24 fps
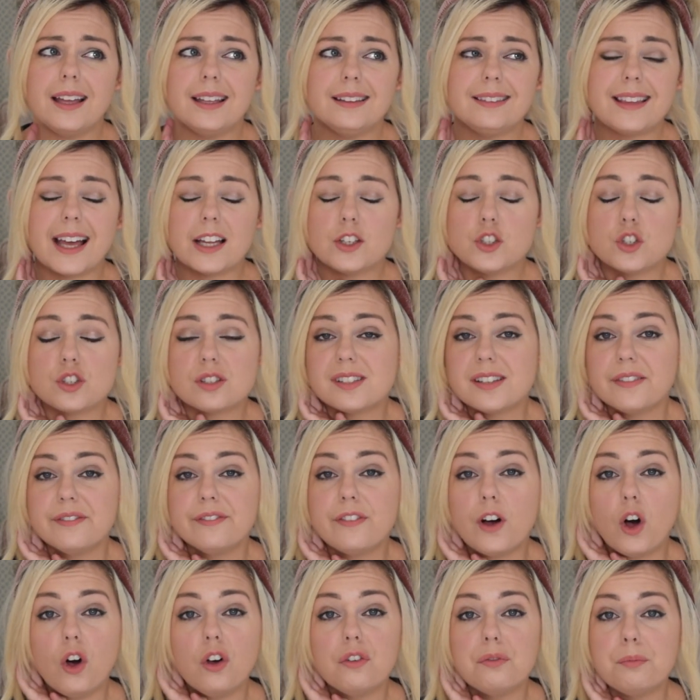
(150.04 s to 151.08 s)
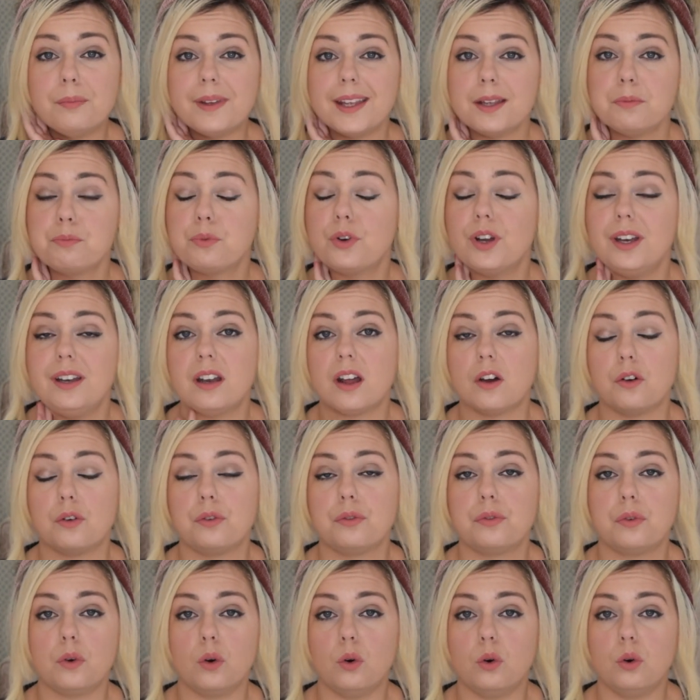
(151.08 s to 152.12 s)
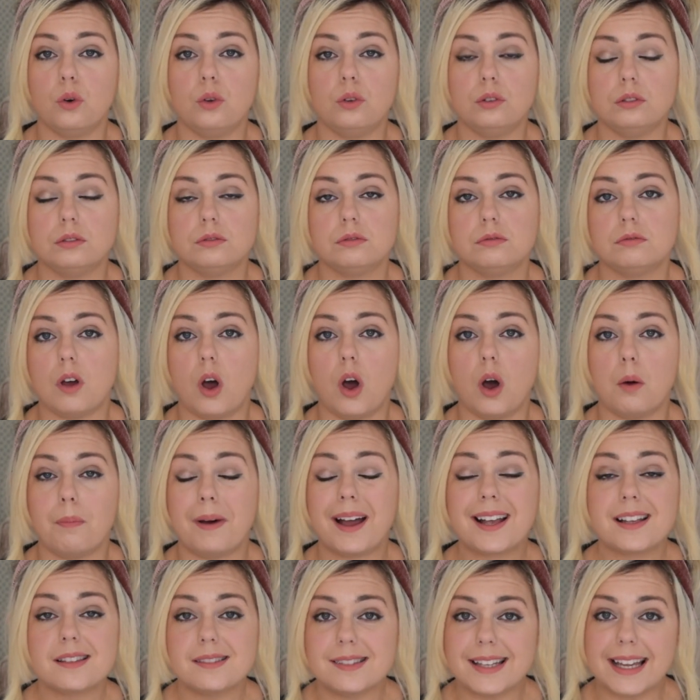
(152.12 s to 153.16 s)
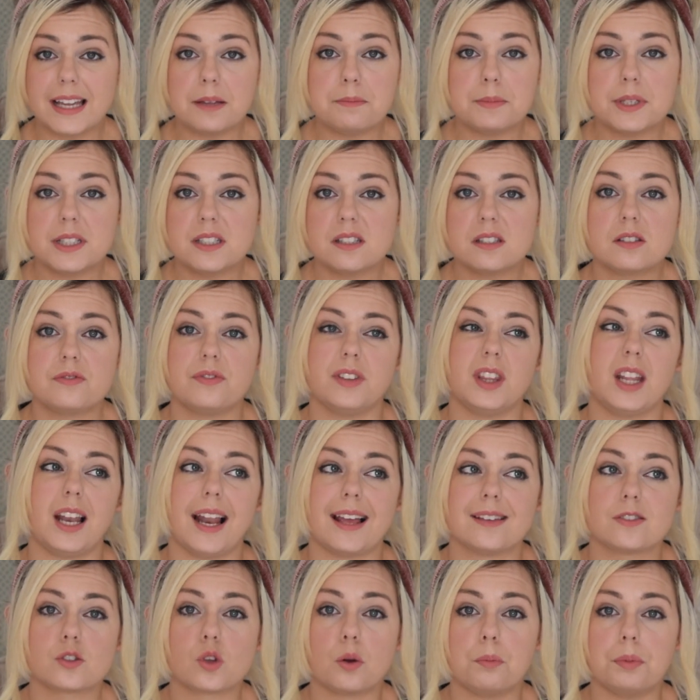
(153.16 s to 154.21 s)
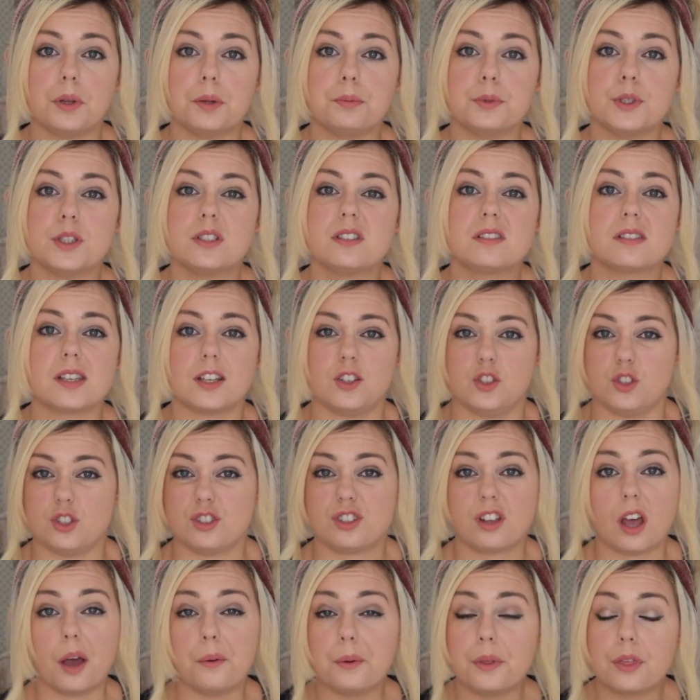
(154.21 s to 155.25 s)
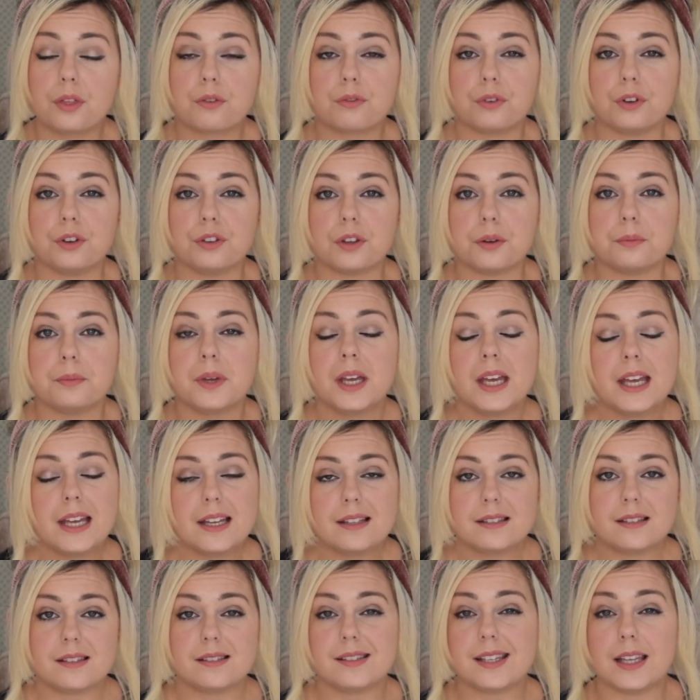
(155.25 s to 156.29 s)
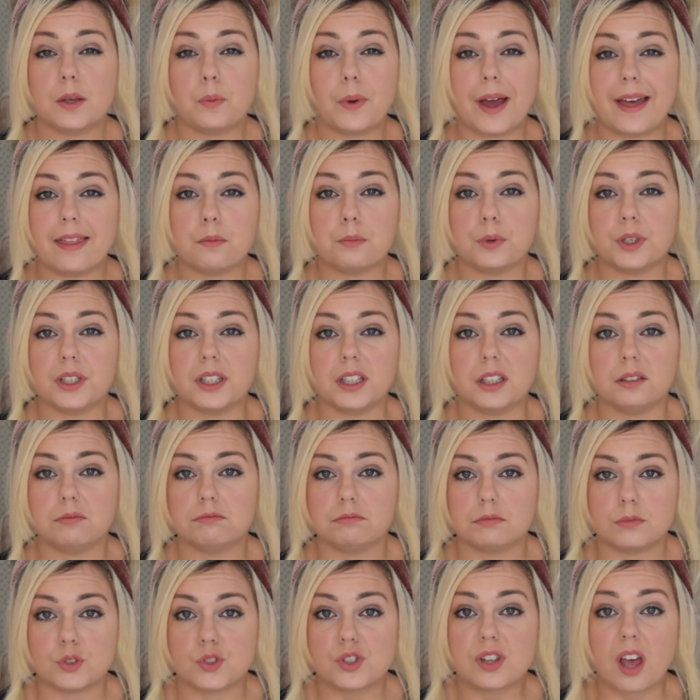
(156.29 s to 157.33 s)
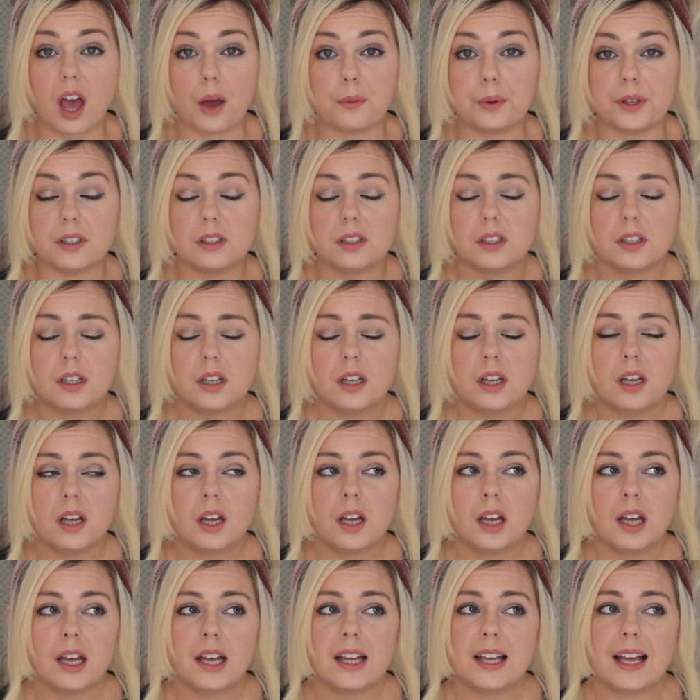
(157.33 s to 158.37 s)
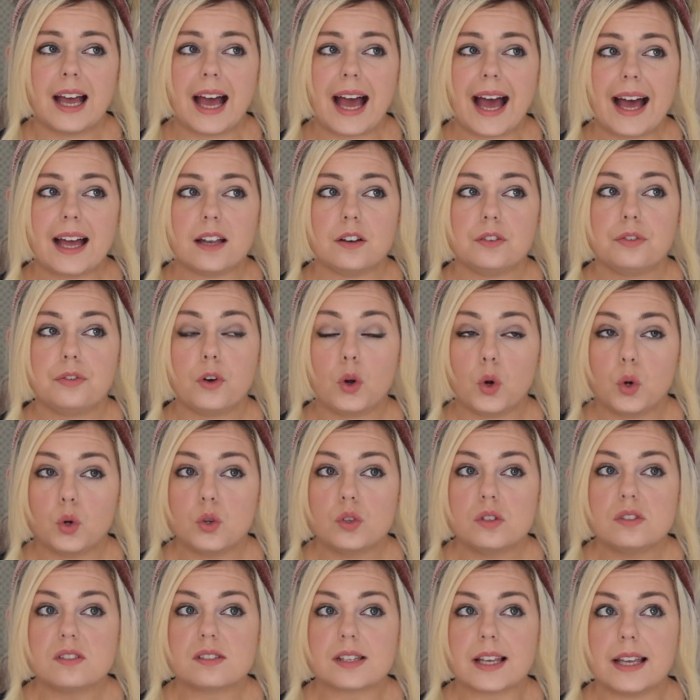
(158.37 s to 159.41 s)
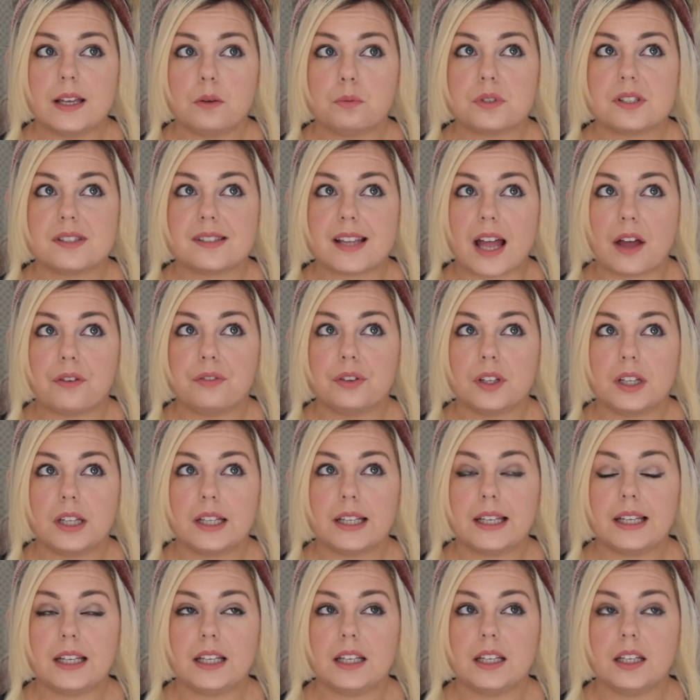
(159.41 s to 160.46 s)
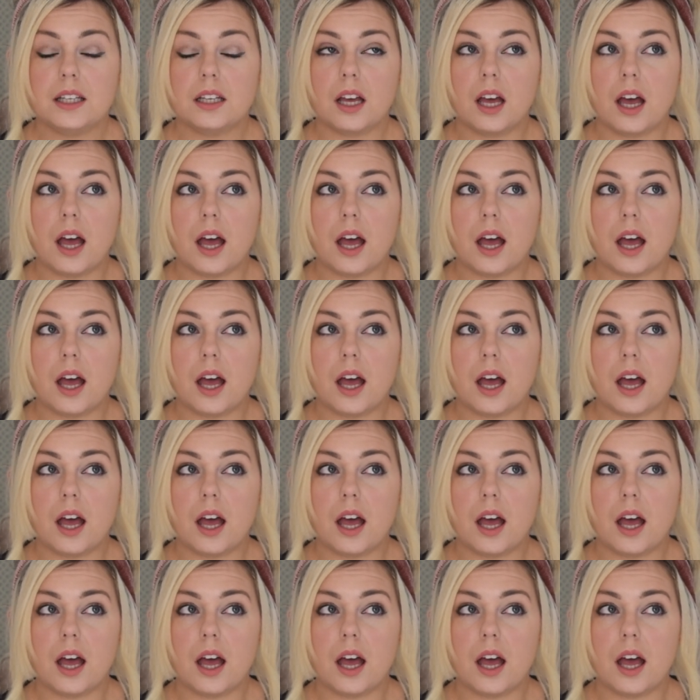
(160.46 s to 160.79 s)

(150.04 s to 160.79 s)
that just involved me printing off all our bank statements for the last couple of months and just going through them to see where the money was going. And for us it was definitely